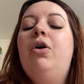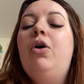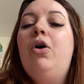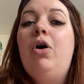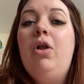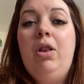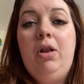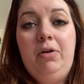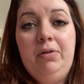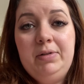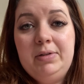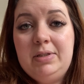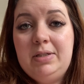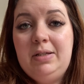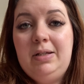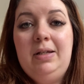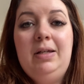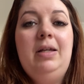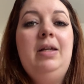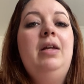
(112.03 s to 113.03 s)
oolong
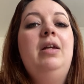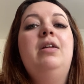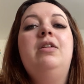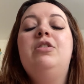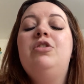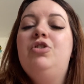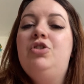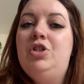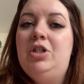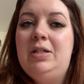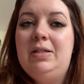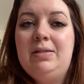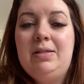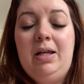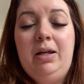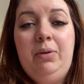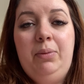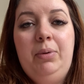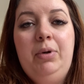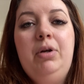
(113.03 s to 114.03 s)
tea,
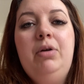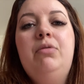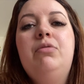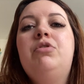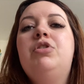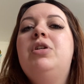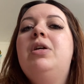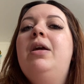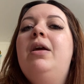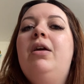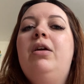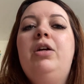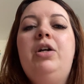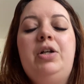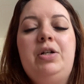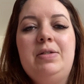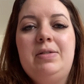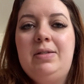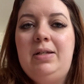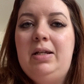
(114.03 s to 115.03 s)
ginseng root,
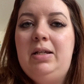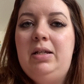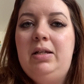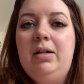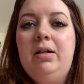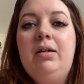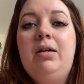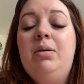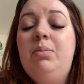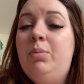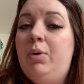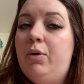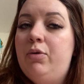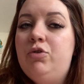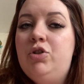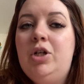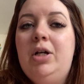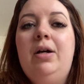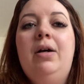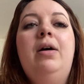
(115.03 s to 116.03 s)
Garcinia
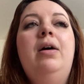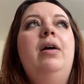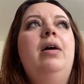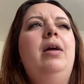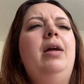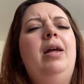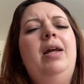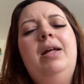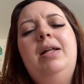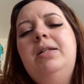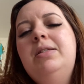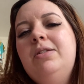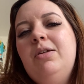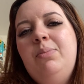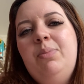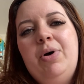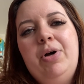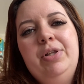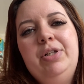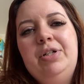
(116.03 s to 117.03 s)
Cambogia, and
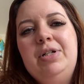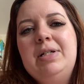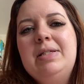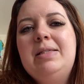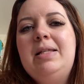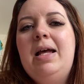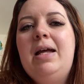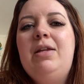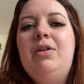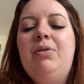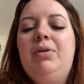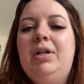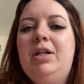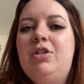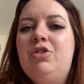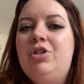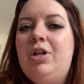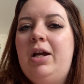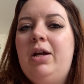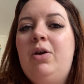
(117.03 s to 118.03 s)
some others that you
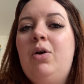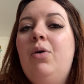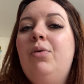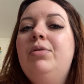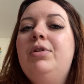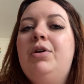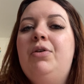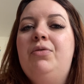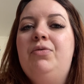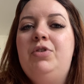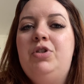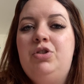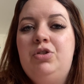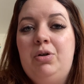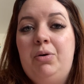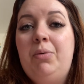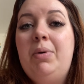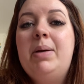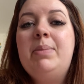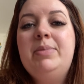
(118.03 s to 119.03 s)
can check on the
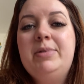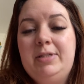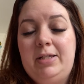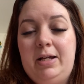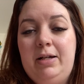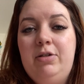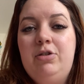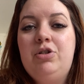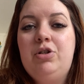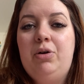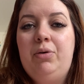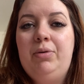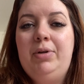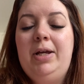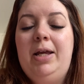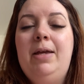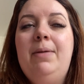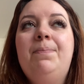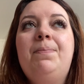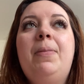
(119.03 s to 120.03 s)
official website,
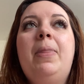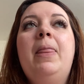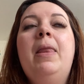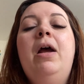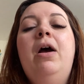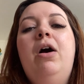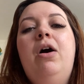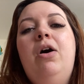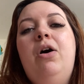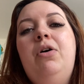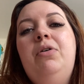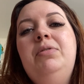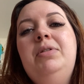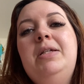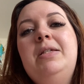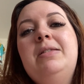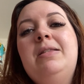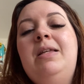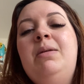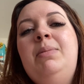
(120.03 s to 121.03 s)
okay? All
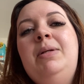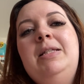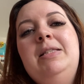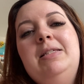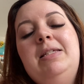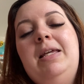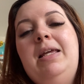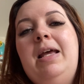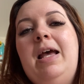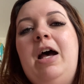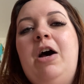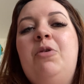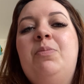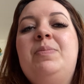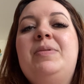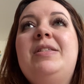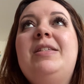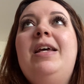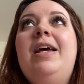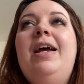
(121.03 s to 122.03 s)
Day Slimming tea
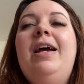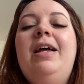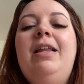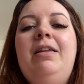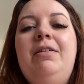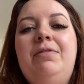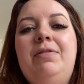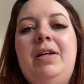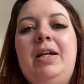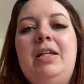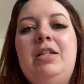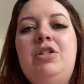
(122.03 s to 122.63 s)
helps elevate